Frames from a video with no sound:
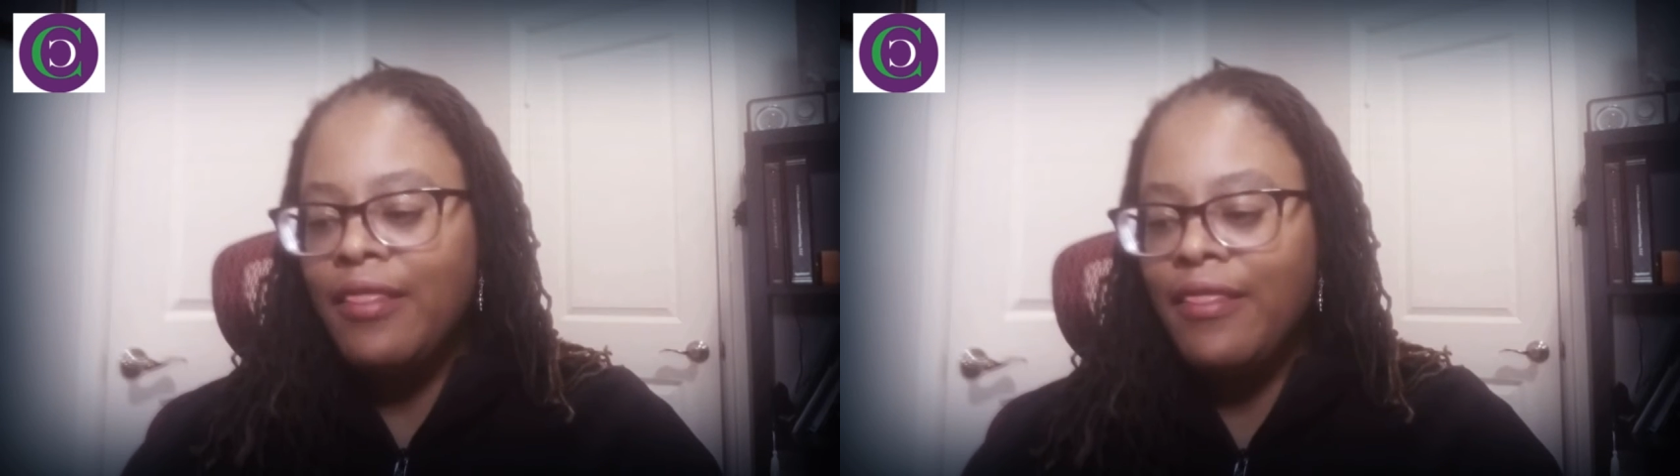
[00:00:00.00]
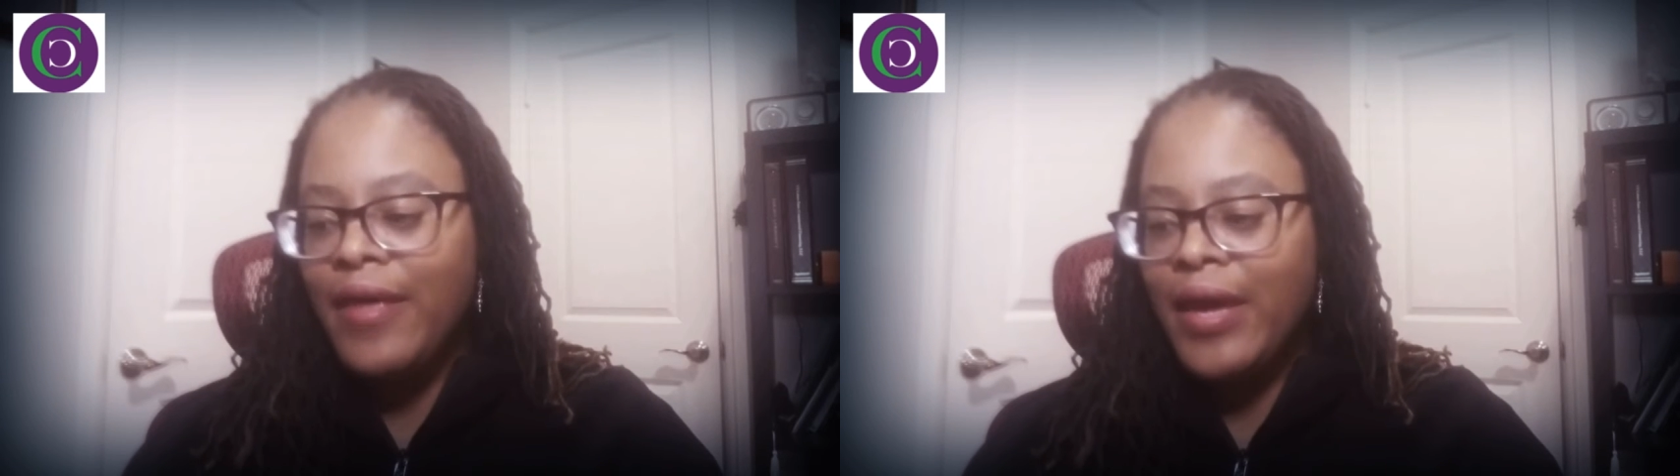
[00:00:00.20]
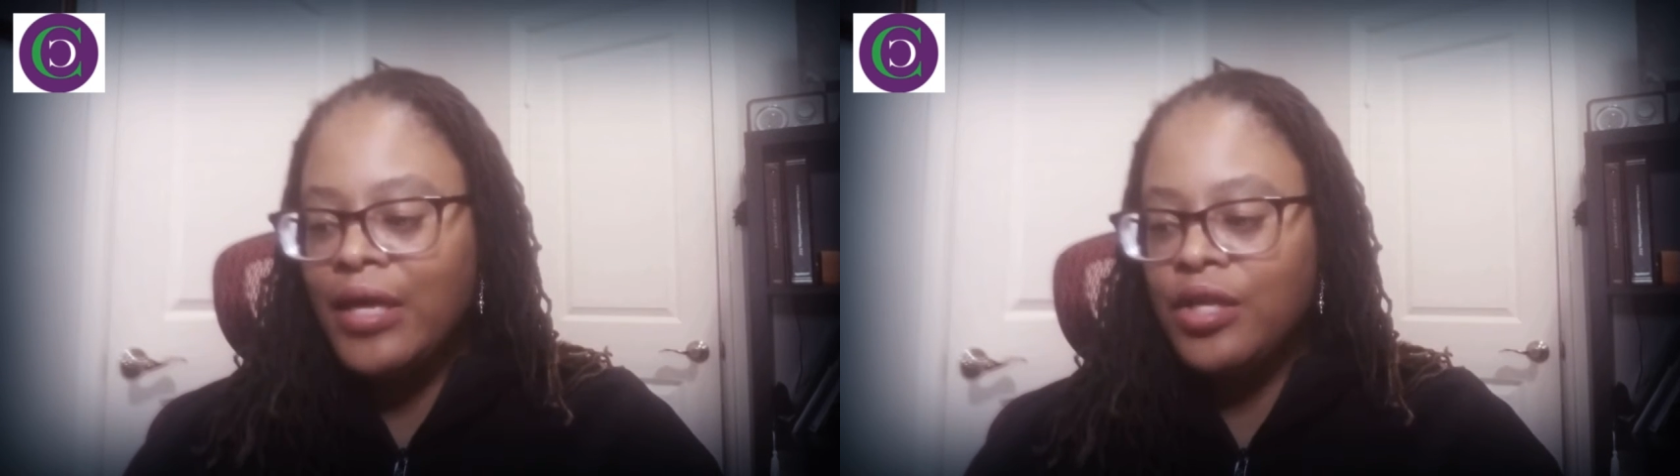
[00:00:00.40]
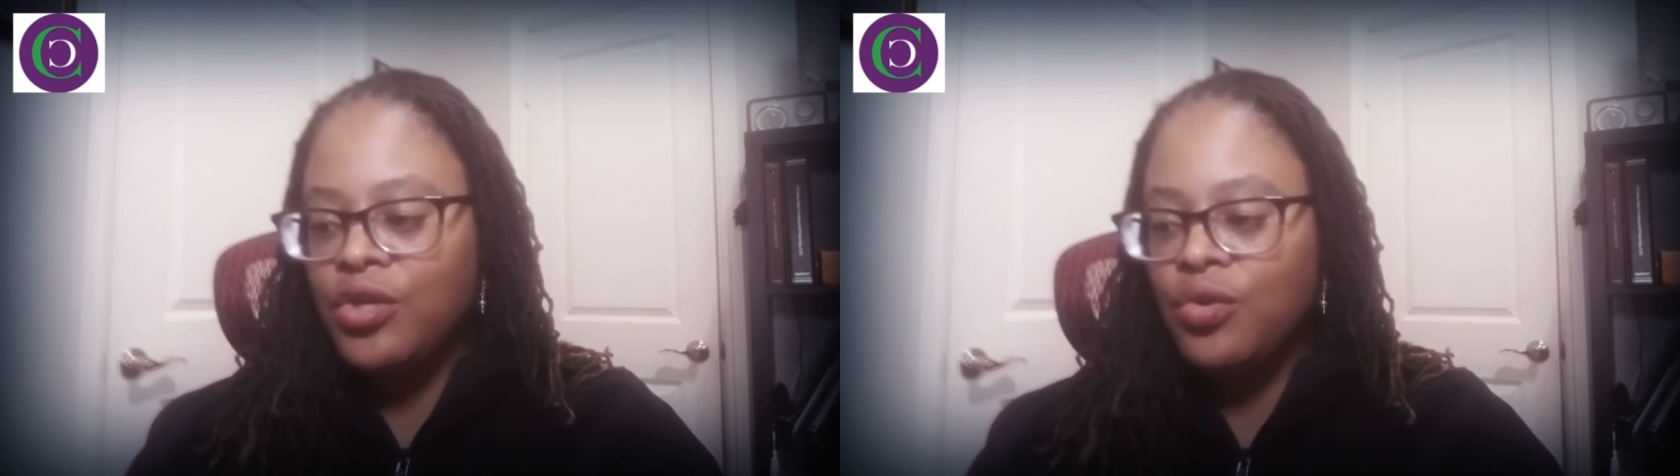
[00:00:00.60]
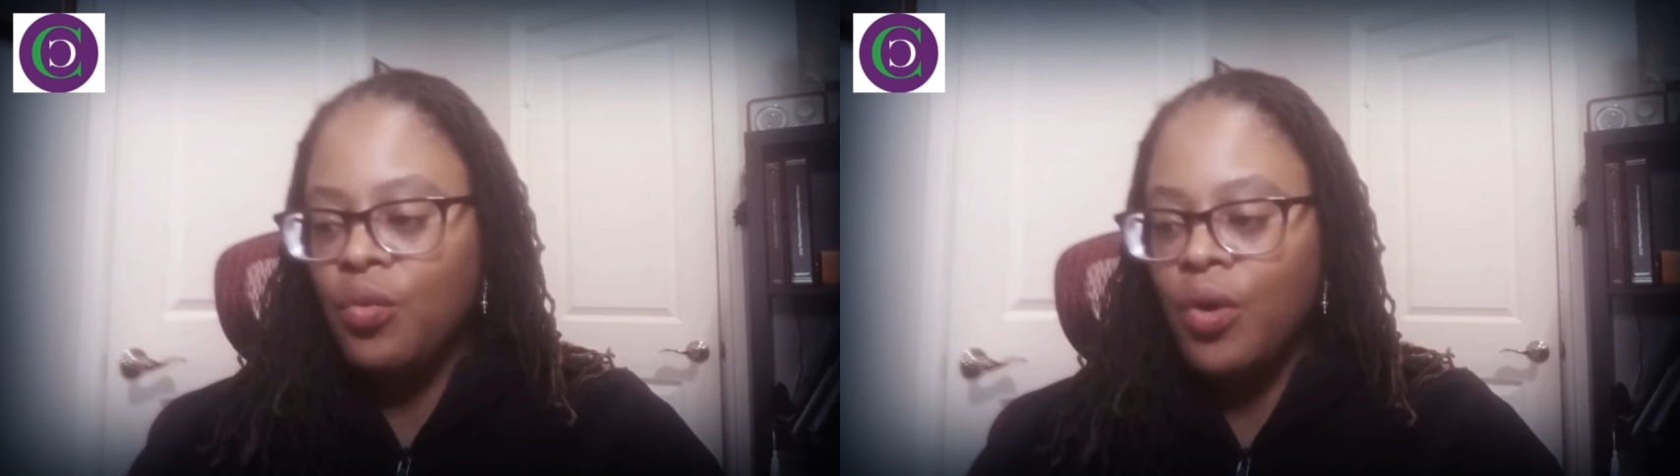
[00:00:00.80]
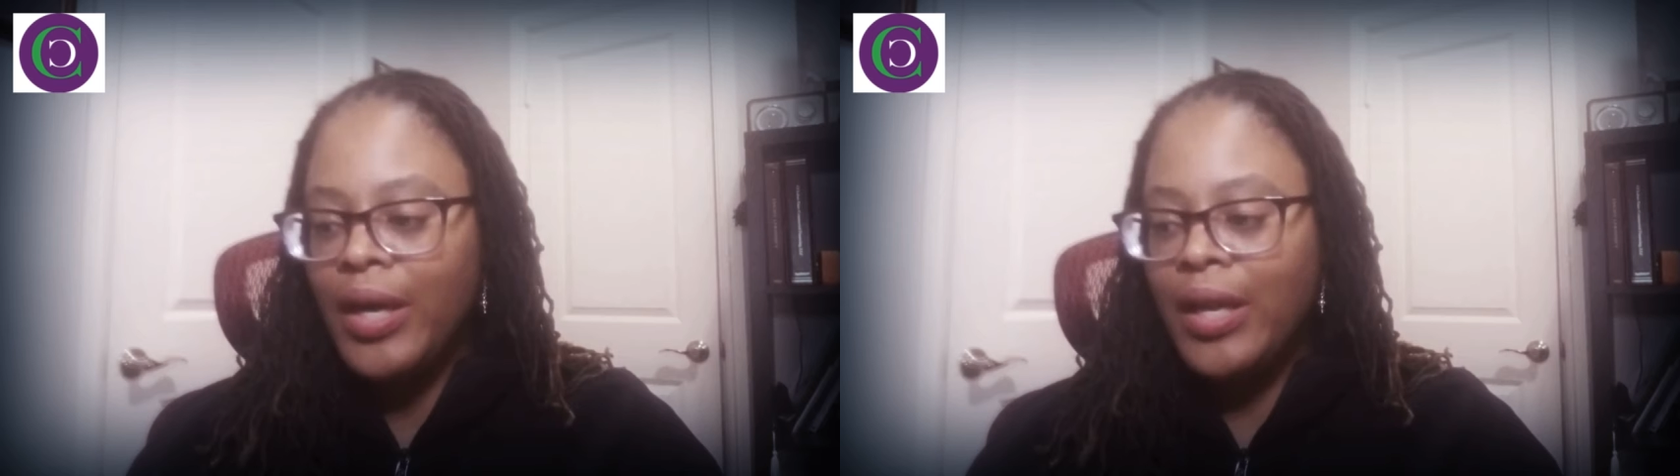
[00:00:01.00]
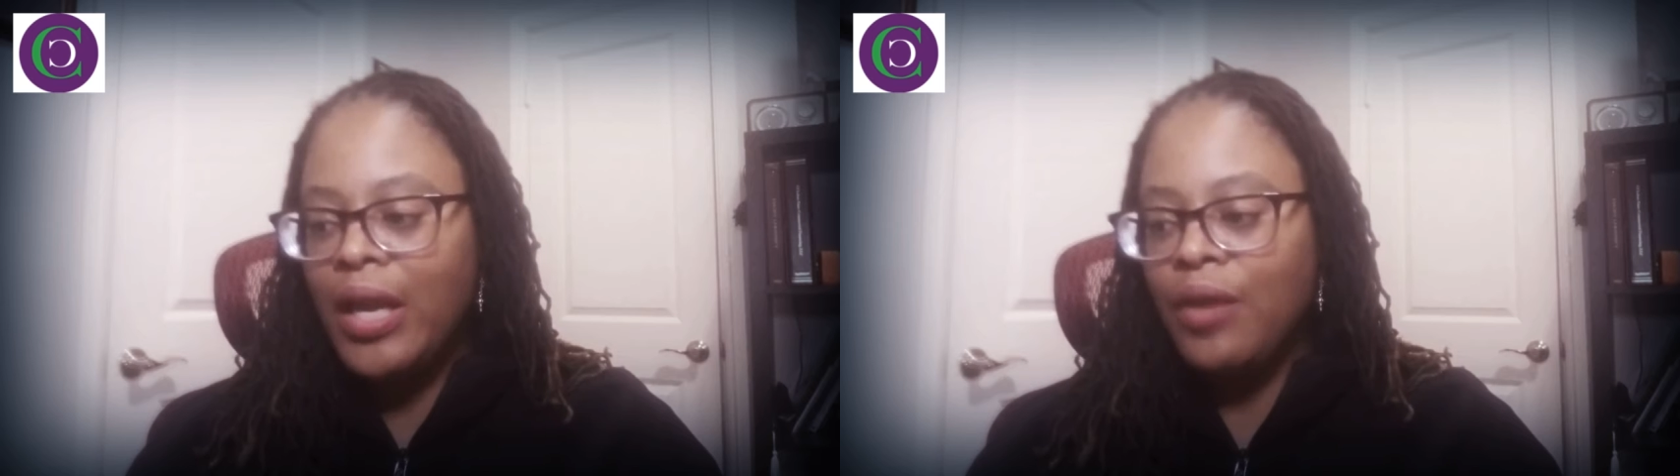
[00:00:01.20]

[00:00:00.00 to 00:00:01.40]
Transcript: that you want